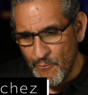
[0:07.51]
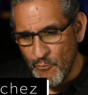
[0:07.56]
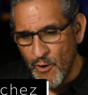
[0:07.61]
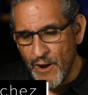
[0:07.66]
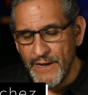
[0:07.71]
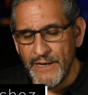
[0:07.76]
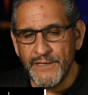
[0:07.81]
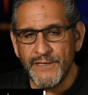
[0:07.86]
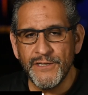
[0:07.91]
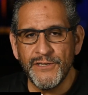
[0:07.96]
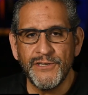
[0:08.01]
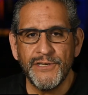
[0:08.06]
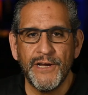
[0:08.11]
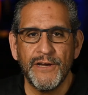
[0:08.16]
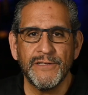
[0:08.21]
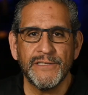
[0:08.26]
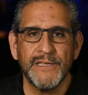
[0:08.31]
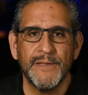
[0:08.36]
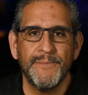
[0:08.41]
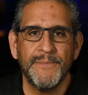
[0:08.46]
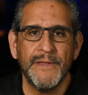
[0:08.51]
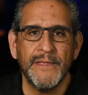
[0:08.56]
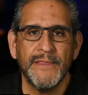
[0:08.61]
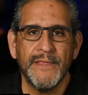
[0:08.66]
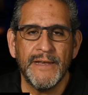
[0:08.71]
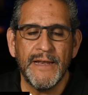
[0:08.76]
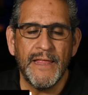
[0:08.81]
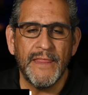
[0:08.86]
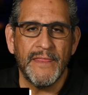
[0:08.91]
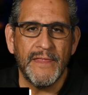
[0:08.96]
wanted to share something
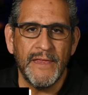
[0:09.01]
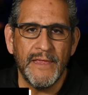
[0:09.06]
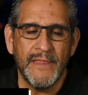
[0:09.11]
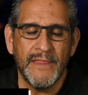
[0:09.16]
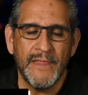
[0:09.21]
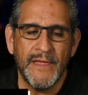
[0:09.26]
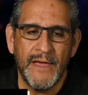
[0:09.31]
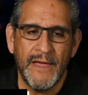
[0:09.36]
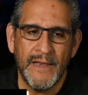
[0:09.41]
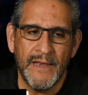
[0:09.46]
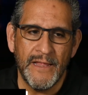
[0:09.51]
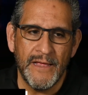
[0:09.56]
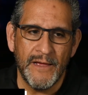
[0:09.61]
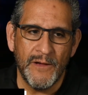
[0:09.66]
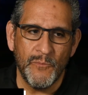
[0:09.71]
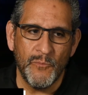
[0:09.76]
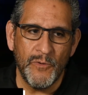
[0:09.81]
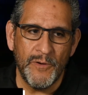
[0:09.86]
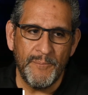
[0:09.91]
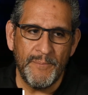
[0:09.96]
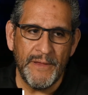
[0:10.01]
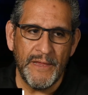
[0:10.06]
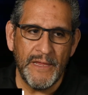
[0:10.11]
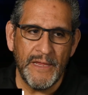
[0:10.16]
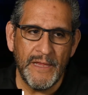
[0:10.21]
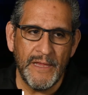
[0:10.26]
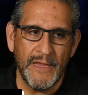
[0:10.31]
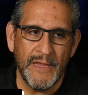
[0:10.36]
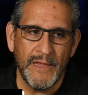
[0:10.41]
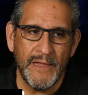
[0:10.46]
that I think that would
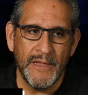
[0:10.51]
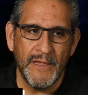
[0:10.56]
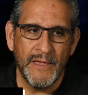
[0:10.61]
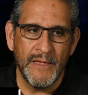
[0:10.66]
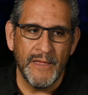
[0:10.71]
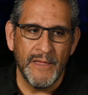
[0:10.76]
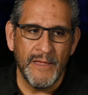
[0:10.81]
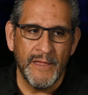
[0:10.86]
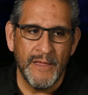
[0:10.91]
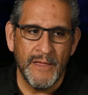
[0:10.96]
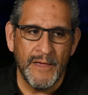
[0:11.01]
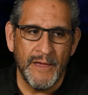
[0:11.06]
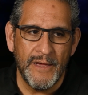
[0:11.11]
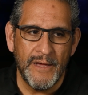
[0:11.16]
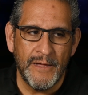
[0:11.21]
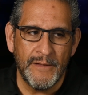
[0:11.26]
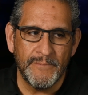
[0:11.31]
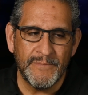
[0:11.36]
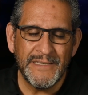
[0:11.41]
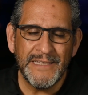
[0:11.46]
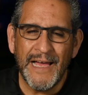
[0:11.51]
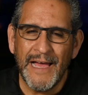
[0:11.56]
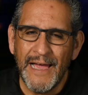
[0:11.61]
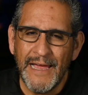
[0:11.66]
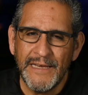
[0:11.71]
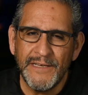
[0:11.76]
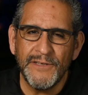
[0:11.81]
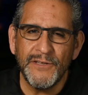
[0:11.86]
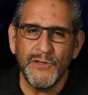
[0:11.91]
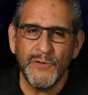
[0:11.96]
be
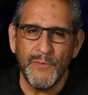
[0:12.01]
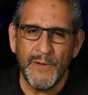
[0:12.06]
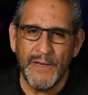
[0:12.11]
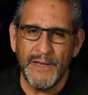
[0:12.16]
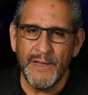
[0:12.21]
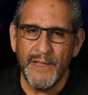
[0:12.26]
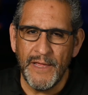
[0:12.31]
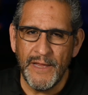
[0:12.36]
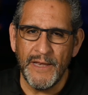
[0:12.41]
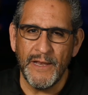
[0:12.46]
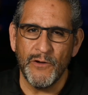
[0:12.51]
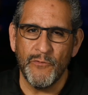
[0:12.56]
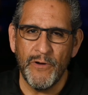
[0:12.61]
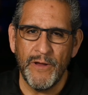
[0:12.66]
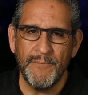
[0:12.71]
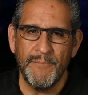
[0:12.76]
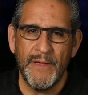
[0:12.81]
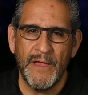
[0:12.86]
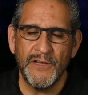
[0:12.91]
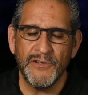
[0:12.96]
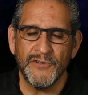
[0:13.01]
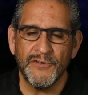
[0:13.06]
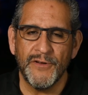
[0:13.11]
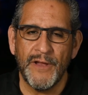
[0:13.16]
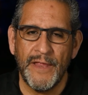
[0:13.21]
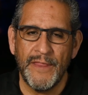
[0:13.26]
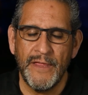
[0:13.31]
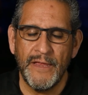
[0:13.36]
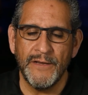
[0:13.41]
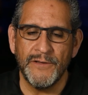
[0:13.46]
tied to in a great
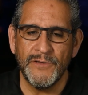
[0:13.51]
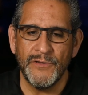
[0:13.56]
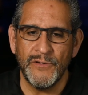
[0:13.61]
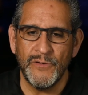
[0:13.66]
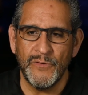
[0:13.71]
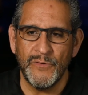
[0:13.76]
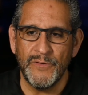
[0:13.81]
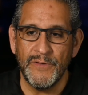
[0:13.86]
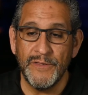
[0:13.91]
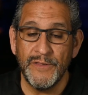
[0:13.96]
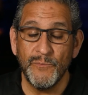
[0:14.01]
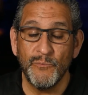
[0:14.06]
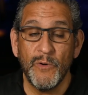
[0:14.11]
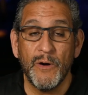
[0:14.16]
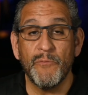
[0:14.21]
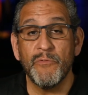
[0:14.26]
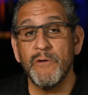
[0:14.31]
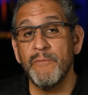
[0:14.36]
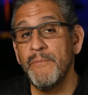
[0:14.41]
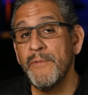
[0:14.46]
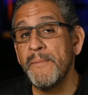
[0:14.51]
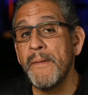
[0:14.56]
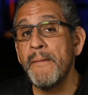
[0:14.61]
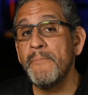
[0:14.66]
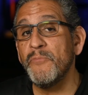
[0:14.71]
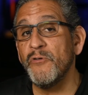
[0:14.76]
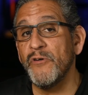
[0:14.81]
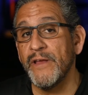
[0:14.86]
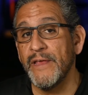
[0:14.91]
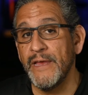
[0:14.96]
measure, I think, to what we're
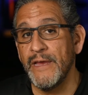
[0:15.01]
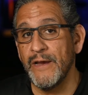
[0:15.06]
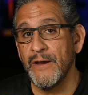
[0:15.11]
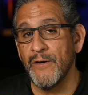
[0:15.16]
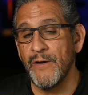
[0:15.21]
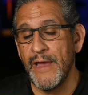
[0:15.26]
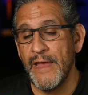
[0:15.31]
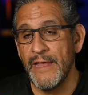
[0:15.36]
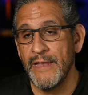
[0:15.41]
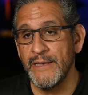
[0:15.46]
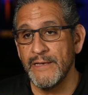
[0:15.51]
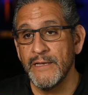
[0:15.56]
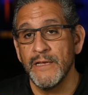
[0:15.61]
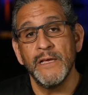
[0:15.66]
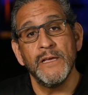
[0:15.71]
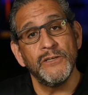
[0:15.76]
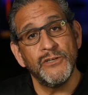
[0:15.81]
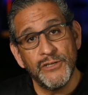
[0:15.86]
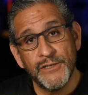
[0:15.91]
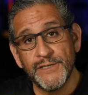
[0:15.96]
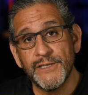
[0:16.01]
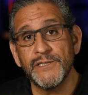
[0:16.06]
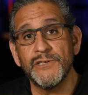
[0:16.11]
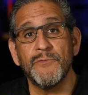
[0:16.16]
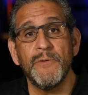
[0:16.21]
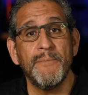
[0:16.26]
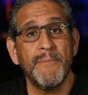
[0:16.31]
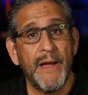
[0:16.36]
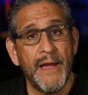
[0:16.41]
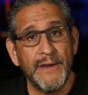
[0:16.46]
remembering here. And just as
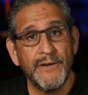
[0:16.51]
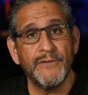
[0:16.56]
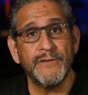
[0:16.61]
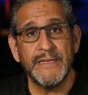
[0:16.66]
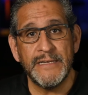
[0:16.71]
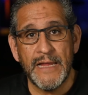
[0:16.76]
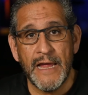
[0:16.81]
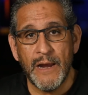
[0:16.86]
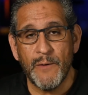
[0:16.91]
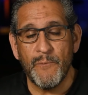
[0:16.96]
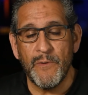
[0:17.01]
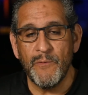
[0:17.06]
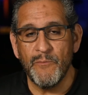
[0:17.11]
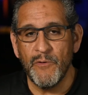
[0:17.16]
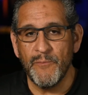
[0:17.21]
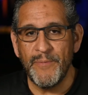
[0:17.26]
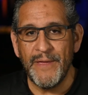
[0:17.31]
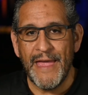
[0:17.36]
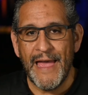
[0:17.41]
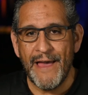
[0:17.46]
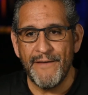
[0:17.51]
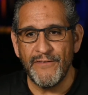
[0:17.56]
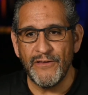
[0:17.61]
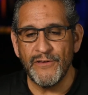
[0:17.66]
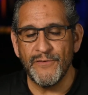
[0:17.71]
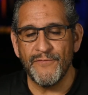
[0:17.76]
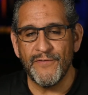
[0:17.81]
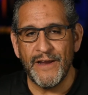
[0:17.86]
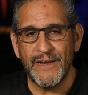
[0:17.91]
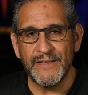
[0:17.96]
a reminder, tonight we will be
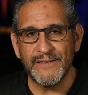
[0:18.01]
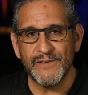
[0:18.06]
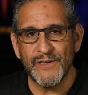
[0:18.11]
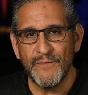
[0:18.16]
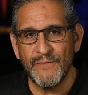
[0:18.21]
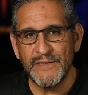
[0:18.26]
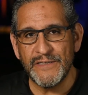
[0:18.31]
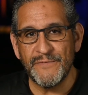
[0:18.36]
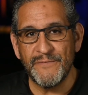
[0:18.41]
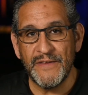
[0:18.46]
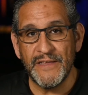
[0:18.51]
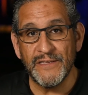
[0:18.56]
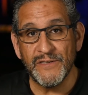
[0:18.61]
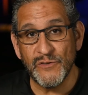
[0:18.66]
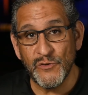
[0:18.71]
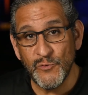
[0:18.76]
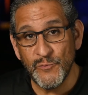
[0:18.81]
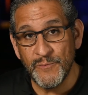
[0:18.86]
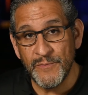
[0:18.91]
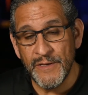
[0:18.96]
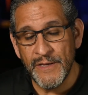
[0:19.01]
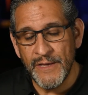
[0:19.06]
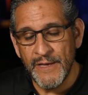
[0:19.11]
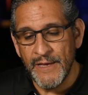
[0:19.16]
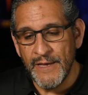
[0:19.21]
having Good Friday service via Zoom.